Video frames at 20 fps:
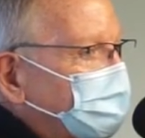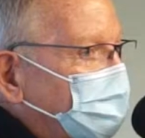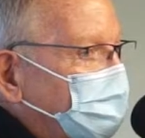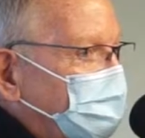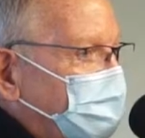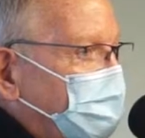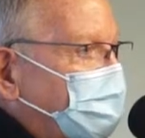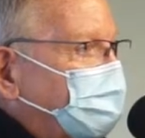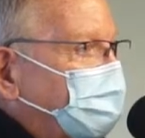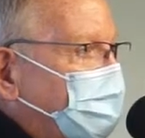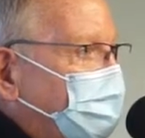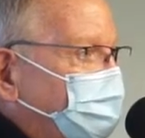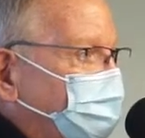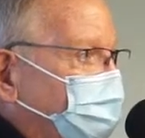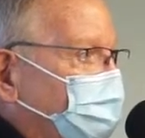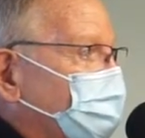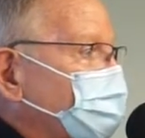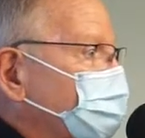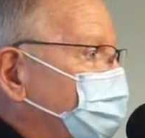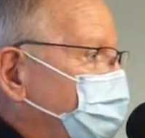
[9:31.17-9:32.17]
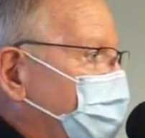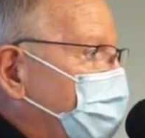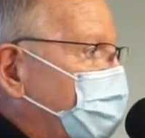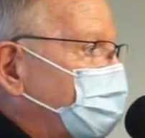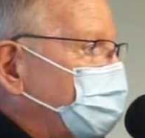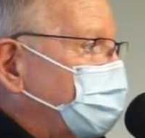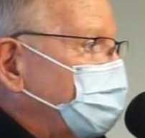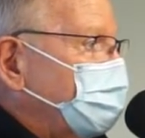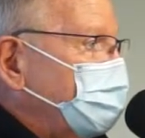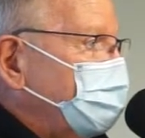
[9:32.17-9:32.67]
that got that first
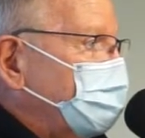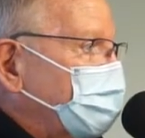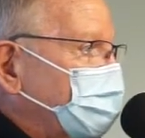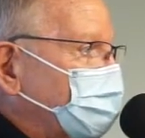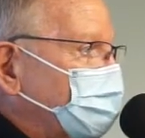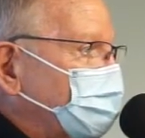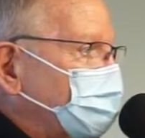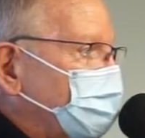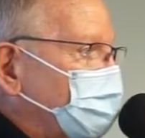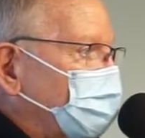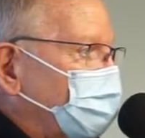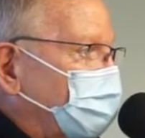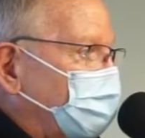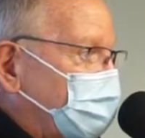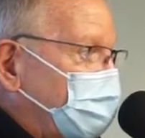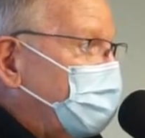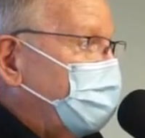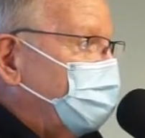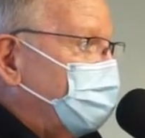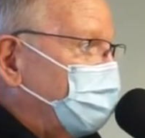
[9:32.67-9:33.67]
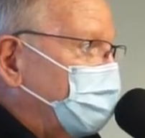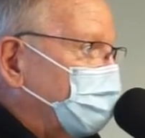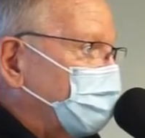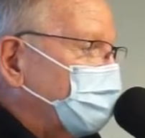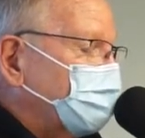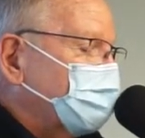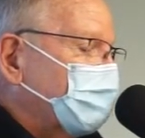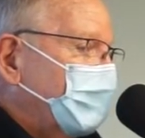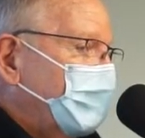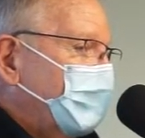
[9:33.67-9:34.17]
vaccine as you know the guinea
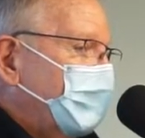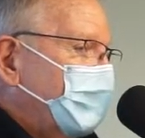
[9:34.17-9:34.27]
pigs.